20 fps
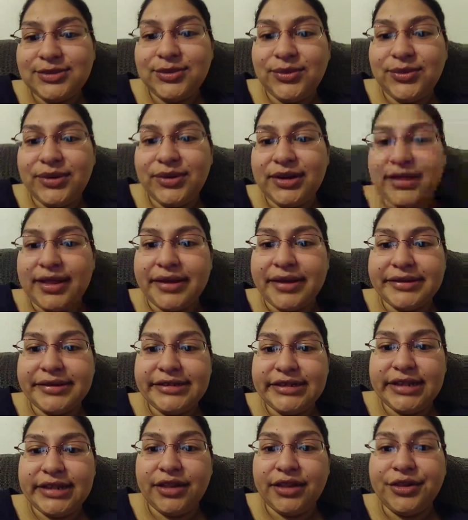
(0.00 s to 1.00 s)
We weren't allowed
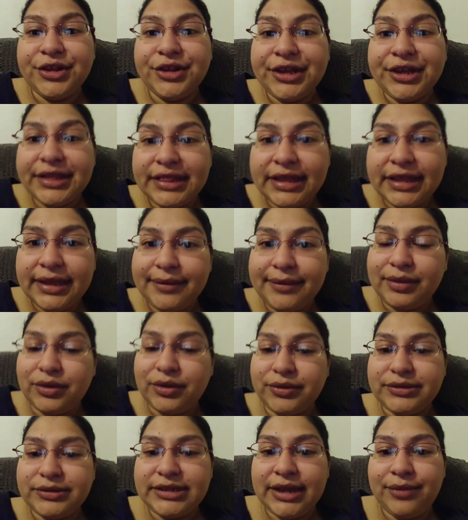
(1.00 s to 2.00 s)
to like look at them the
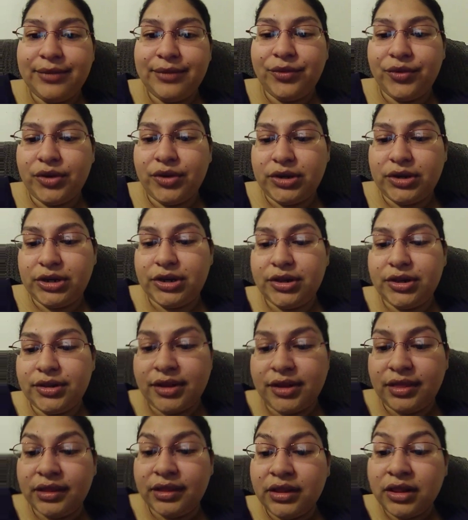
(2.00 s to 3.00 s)
whole time we were on
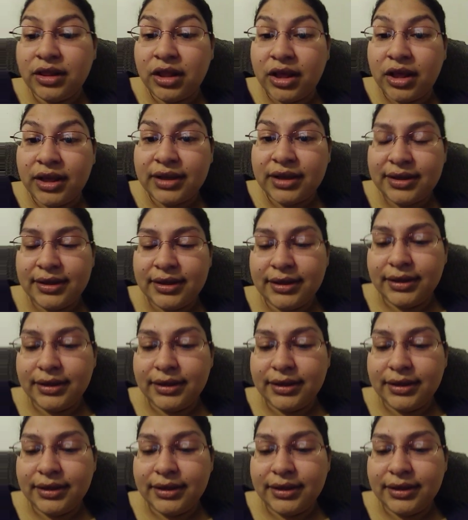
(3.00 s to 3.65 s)
the clock.